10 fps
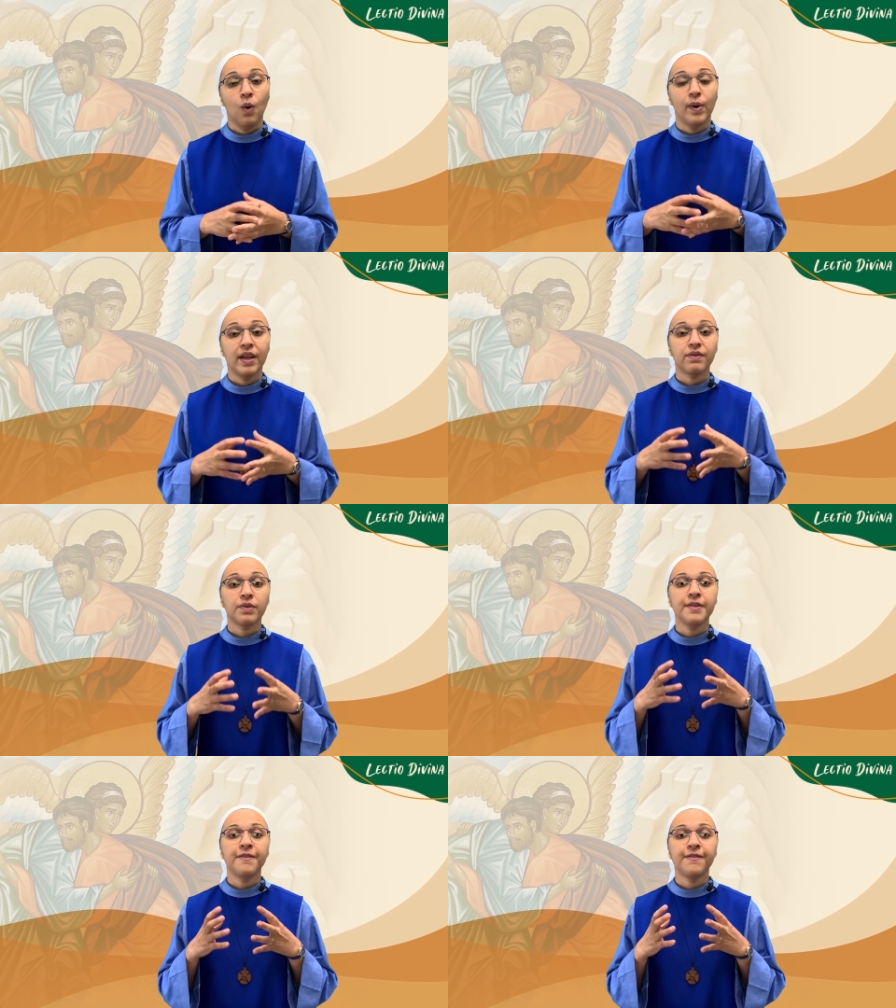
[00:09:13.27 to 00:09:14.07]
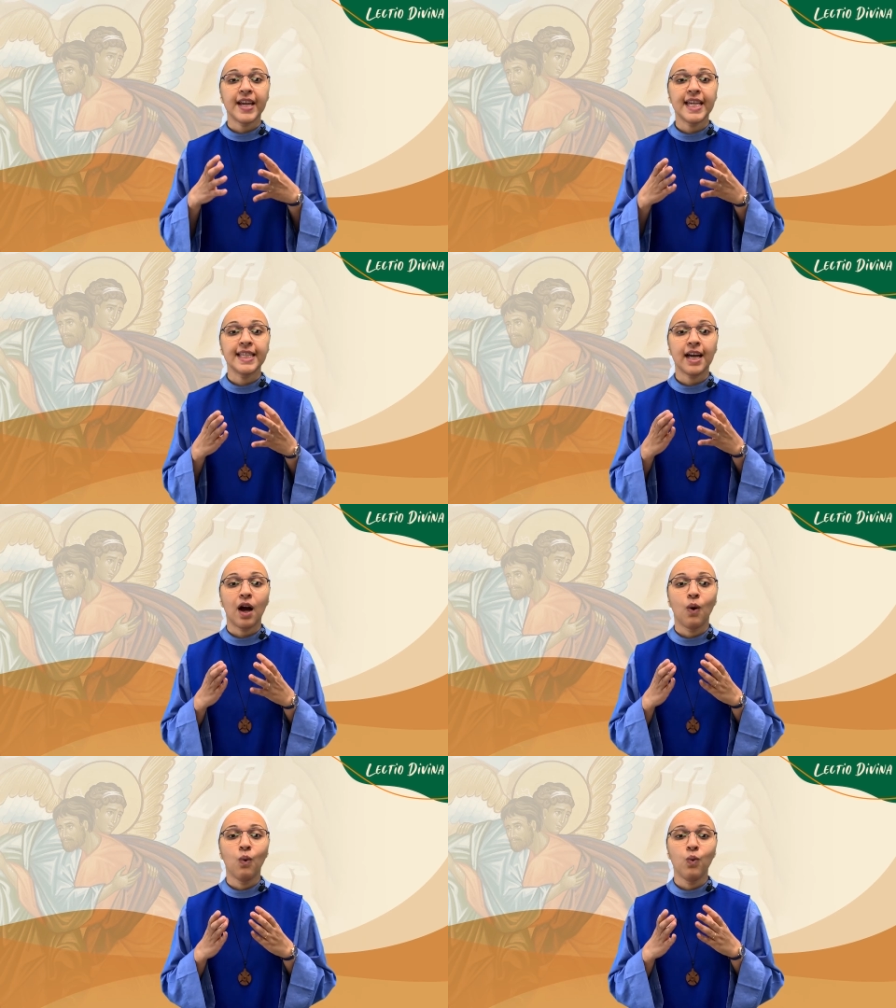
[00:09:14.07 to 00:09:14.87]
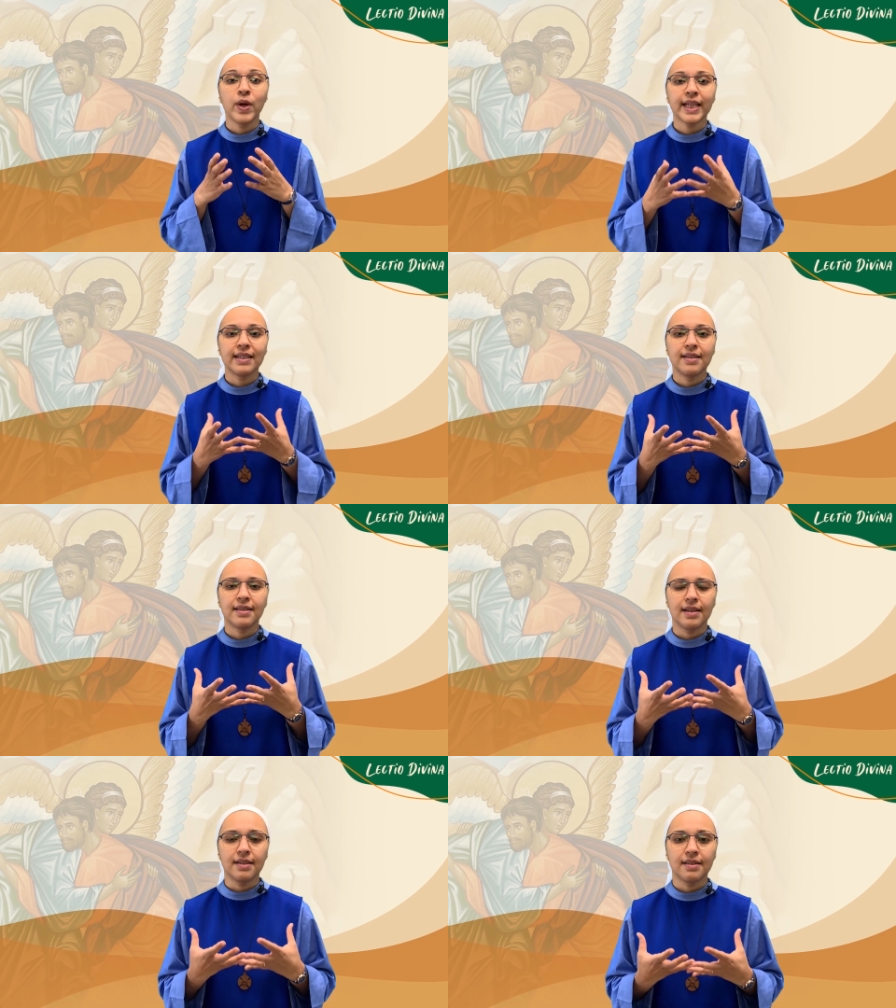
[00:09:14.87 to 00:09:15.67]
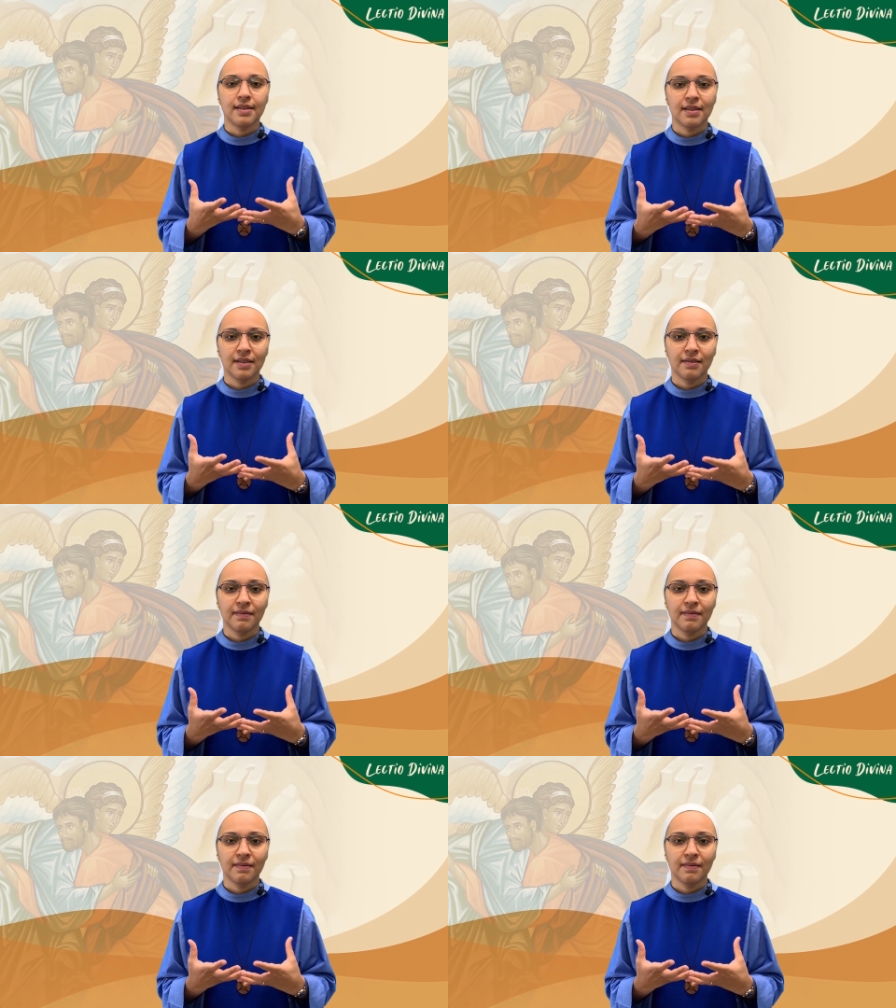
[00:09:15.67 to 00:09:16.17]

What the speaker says: Whenever we face our weaknesses,